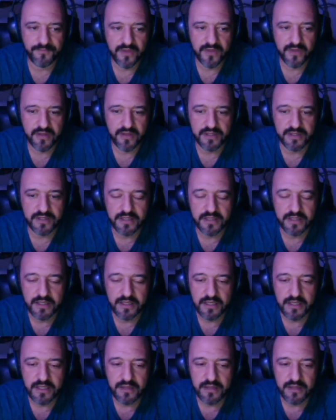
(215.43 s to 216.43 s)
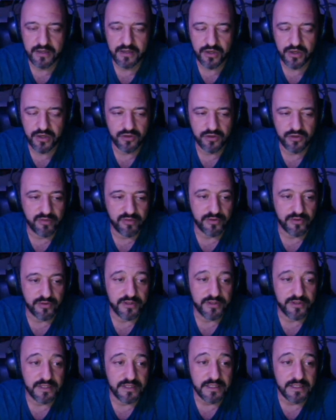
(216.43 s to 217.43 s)
thing that you need to build.
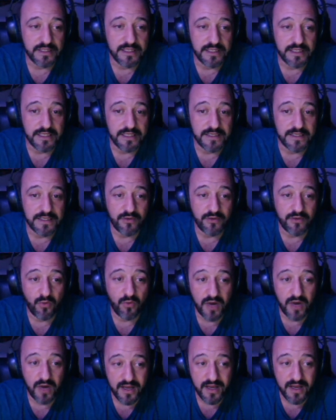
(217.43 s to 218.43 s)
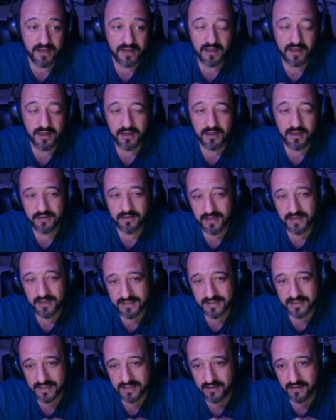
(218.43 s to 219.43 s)
Why did I
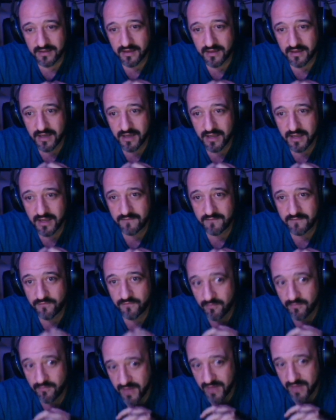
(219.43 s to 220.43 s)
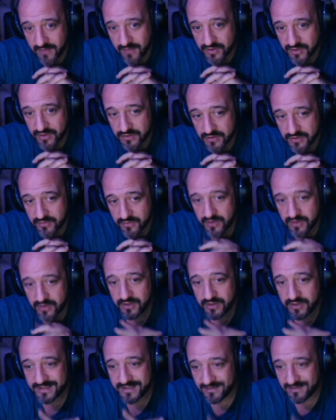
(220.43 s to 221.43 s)
say that? For my personal
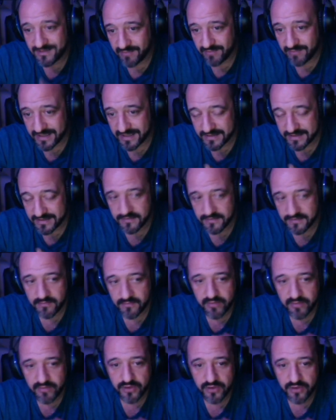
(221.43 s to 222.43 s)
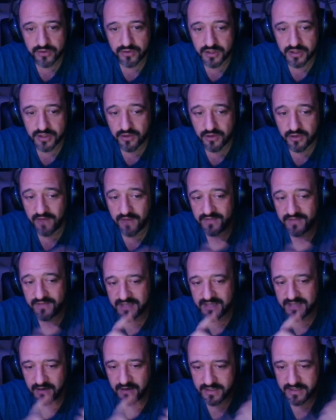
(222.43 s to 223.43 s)
opinion, it's the best because the graphics
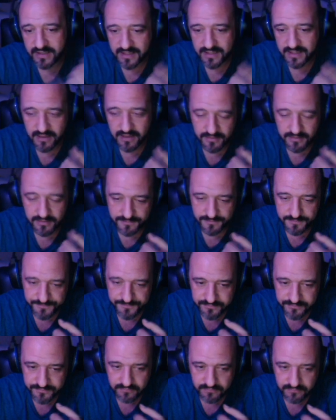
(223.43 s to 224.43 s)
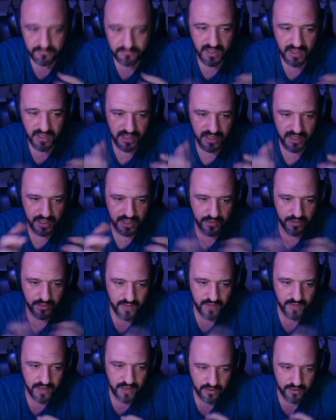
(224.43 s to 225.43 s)
are excellent. It can
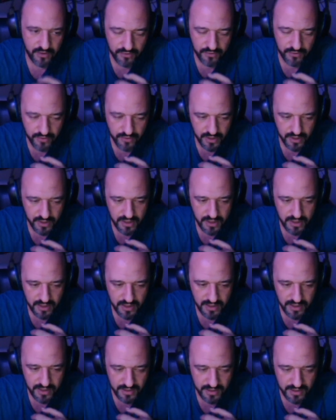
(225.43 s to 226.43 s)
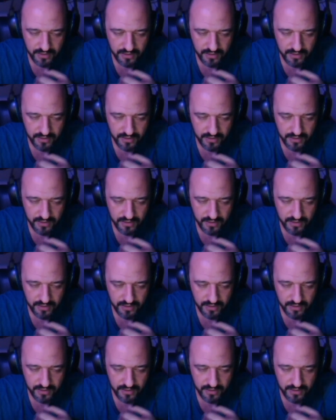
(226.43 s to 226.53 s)
run on a